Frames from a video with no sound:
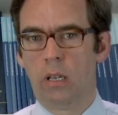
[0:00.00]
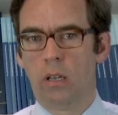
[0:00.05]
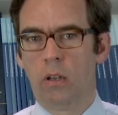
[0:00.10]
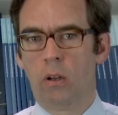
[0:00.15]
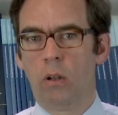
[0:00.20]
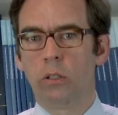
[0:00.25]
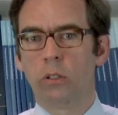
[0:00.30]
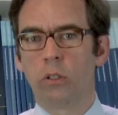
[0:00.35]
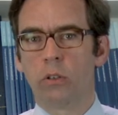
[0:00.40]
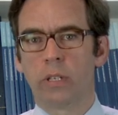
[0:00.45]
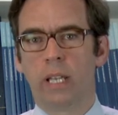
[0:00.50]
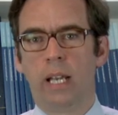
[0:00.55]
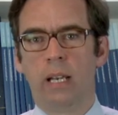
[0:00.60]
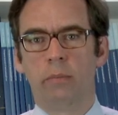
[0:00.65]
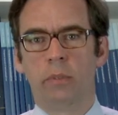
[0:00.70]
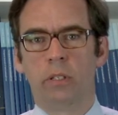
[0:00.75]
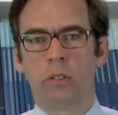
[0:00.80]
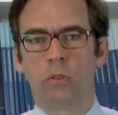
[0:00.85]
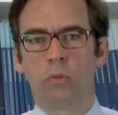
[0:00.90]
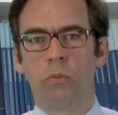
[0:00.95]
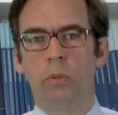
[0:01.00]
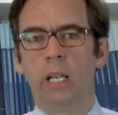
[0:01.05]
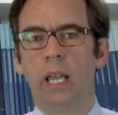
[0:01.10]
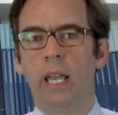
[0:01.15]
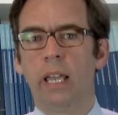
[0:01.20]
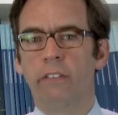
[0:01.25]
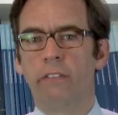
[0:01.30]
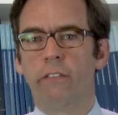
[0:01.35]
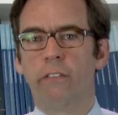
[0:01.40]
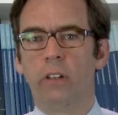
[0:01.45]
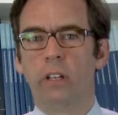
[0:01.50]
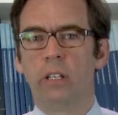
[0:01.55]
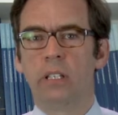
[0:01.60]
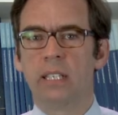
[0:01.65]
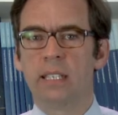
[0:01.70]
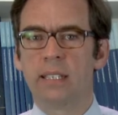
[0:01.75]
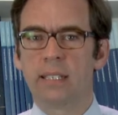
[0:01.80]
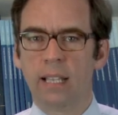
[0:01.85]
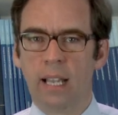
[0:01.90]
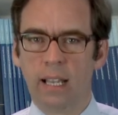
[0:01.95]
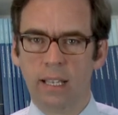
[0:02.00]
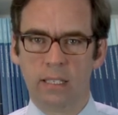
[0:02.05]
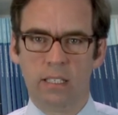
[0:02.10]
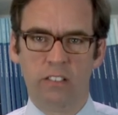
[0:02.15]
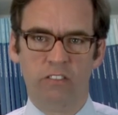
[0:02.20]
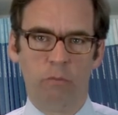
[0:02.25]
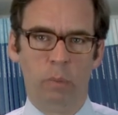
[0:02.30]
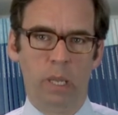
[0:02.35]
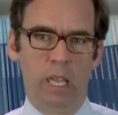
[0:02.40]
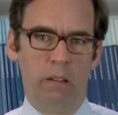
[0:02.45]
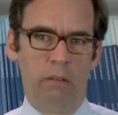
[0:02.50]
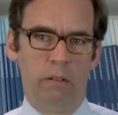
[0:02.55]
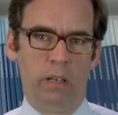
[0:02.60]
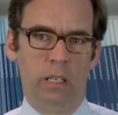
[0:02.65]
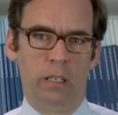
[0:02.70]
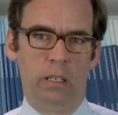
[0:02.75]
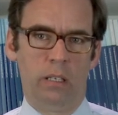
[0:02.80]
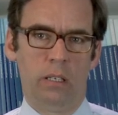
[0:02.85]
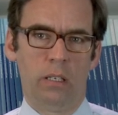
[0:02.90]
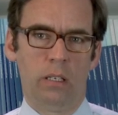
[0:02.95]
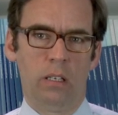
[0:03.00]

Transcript: all those elements will have a decisive bearing